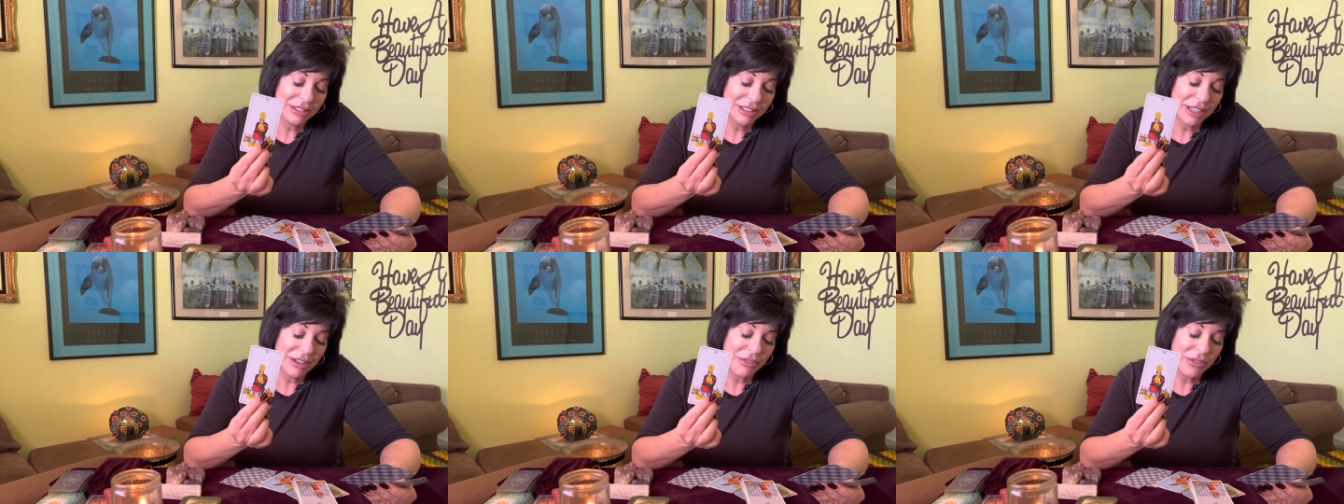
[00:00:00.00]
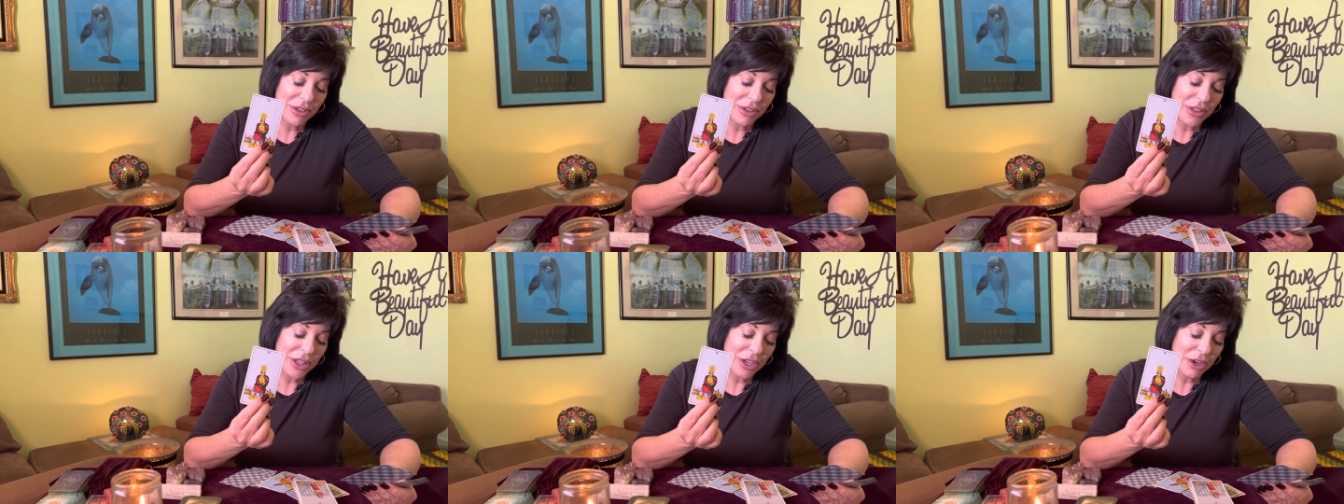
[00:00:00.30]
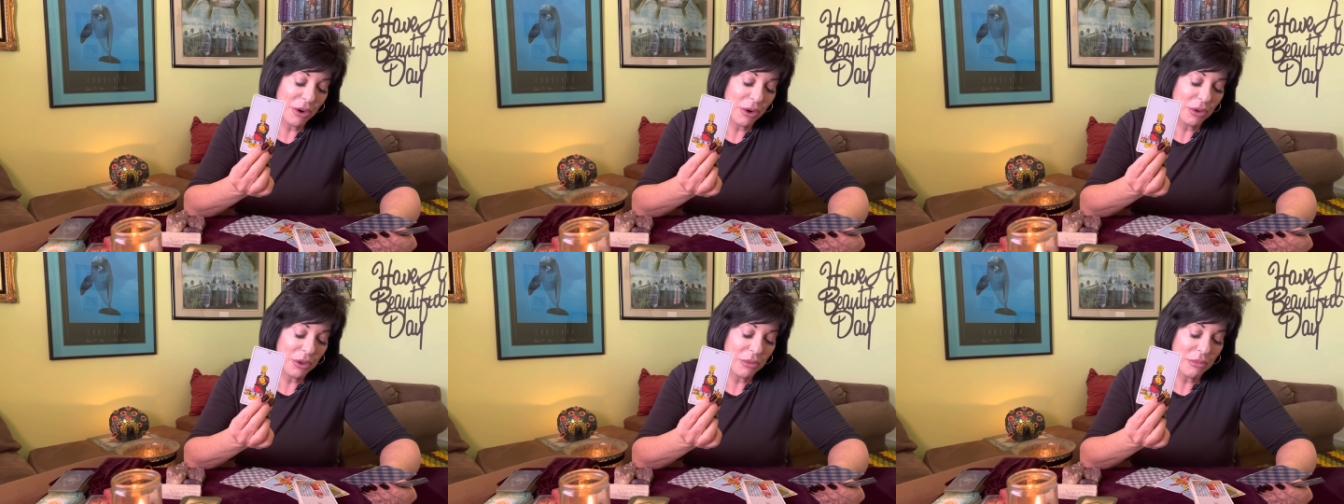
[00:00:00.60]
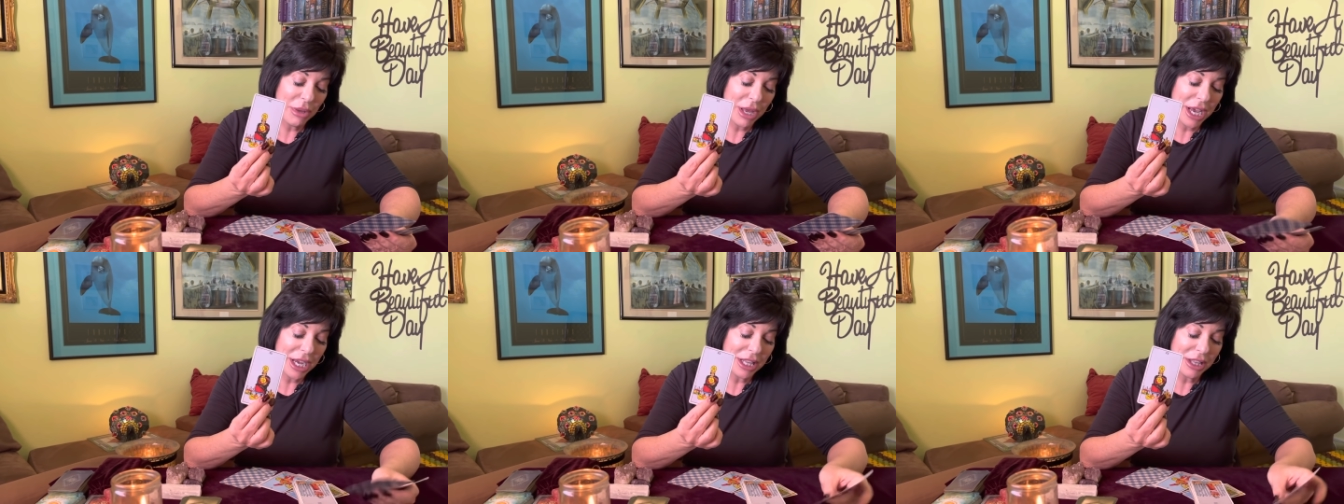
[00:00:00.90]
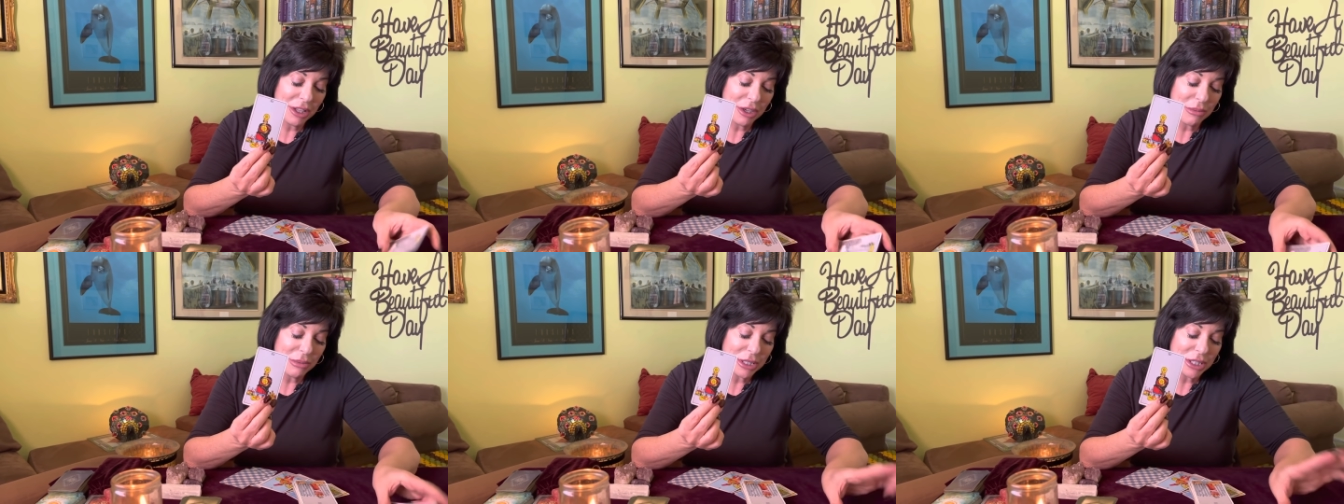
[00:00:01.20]
I feel that you're holding back a
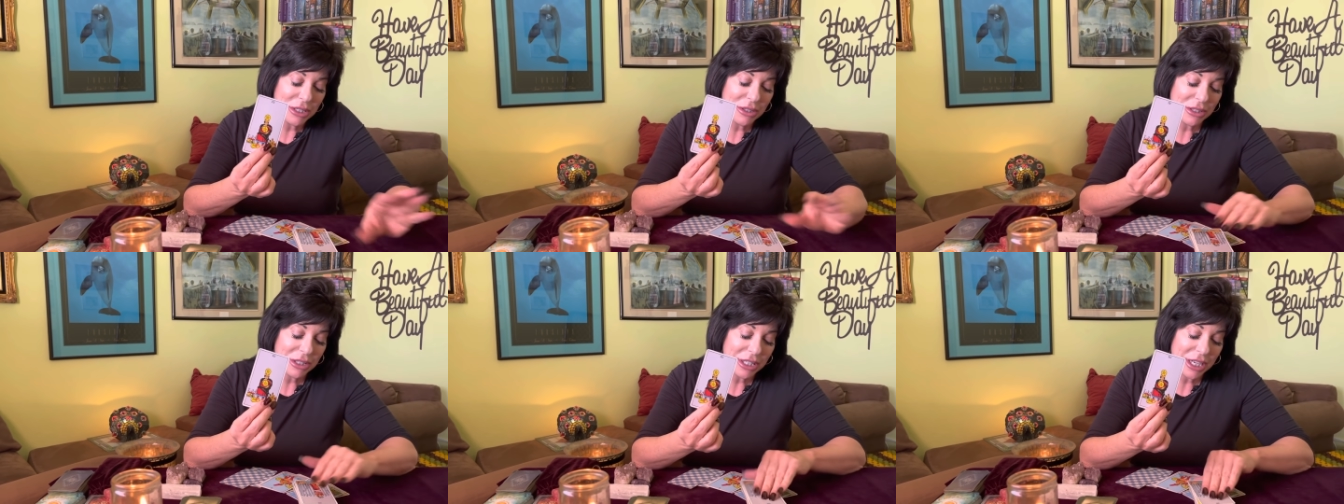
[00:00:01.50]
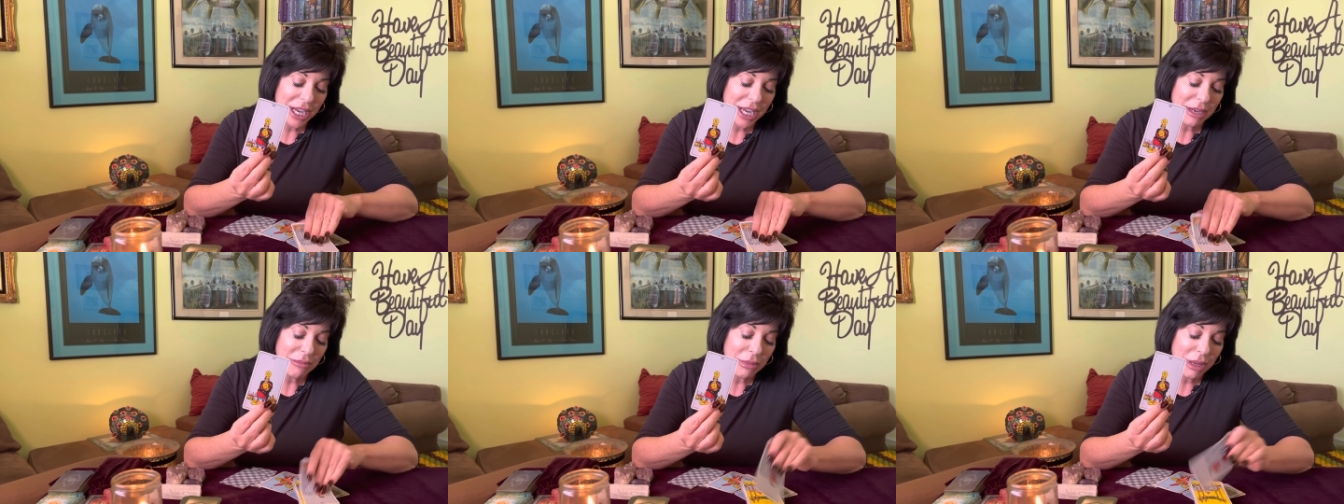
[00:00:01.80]
little bit too tight,